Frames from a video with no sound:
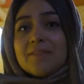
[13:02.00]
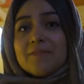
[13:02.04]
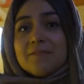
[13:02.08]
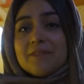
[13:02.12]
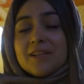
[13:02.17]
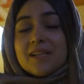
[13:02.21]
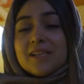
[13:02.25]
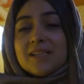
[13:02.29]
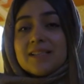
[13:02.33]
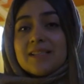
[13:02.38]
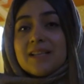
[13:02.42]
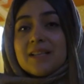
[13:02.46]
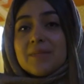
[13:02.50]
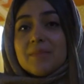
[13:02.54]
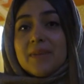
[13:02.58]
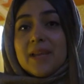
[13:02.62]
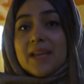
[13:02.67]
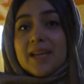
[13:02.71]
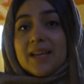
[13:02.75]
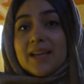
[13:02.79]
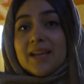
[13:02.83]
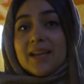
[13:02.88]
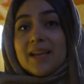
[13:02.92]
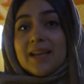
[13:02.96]
difference that
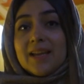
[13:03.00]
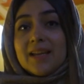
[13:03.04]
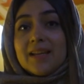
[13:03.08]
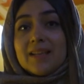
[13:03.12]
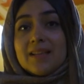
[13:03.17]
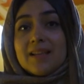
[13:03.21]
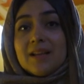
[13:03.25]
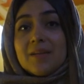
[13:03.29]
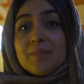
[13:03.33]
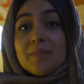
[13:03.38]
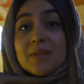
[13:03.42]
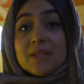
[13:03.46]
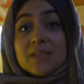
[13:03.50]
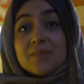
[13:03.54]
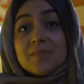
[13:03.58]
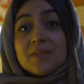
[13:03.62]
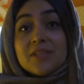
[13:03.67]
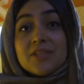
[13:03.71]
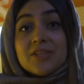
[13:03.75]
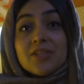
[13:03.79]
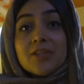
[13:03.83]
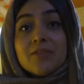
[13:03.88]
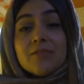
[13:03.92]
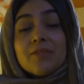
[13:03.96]
makes it a bit
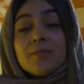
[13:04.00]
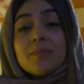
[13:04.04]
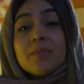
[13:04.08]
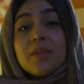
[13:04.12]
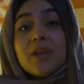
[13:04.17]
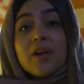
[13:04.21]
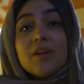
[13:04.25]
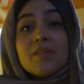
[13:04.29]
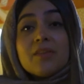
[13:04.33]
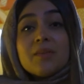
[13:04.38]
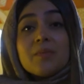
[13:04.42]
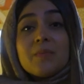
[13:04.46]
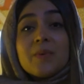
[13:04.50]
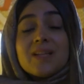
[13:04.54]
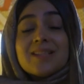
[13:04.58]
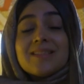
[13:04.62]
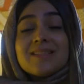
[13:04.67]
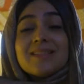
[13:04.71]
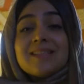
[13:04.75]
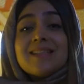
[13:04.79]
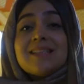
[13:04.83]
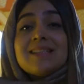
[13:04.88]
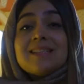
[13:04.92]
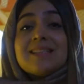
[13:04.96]
special from the other
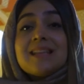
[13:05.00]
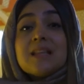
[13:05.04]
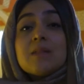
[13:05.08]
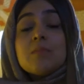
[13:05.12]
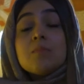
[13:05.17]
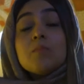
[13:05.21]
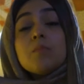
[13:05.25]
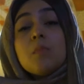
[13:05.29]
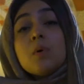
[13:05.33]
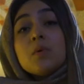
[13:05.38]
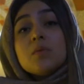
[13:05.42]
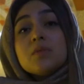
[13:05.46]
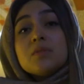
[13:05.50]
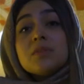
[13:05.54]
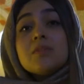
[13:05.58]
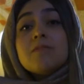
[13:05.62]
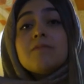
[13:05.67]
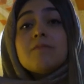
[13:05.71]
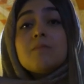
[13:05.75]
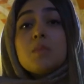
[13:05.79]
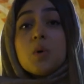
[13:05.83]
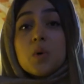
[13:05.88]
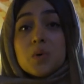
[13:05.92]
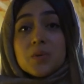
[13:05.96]
ones is that most
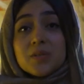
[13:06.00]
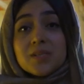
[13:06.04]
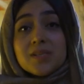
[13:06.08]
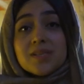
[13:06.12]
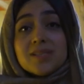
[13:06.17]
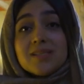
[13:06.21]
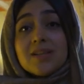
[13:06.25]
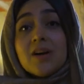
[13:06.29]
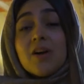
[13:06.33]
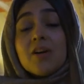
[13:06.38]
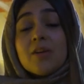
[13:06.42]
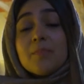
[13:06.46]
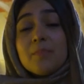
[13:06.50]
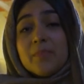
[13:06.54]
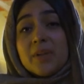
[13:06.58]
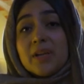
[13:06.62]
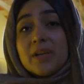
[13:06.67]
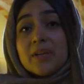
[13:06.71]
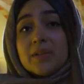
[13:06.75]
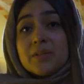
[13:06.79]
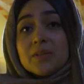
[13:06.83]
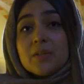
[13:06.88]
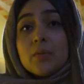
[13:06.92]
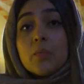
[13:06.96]
of mosques are
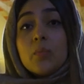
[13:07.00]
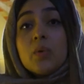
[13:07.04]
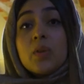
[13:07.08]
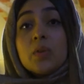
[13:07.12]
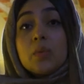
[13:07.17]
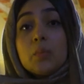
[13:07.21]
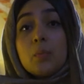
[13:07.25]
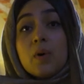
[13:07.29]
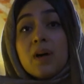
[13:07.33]
built with